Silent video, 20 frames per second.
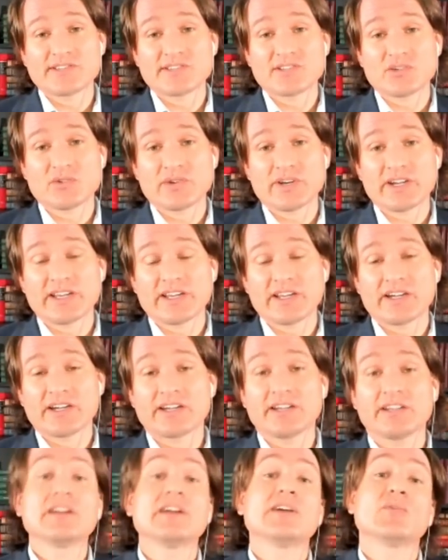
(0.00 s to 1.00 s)
So I
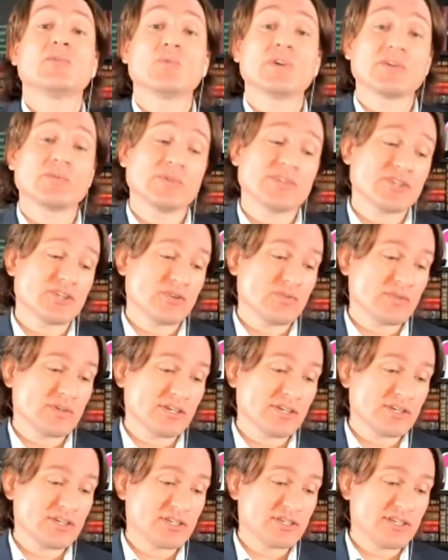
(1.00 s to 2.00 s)
want to wish you a
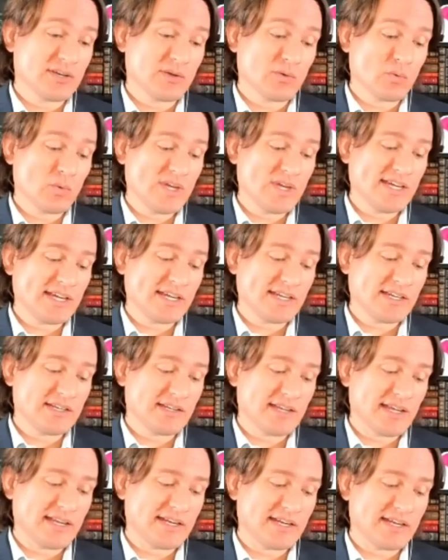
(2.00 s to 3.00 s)
good
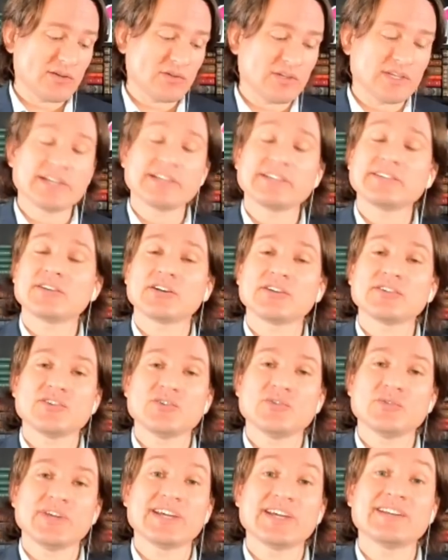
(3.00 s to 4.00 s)
weekend, and I'll talk to
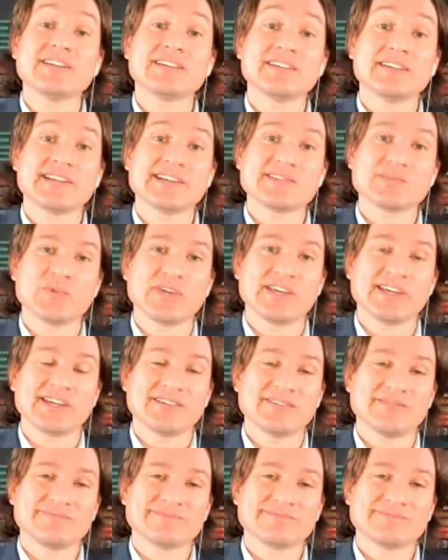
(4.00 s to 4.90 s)
you again next weekend.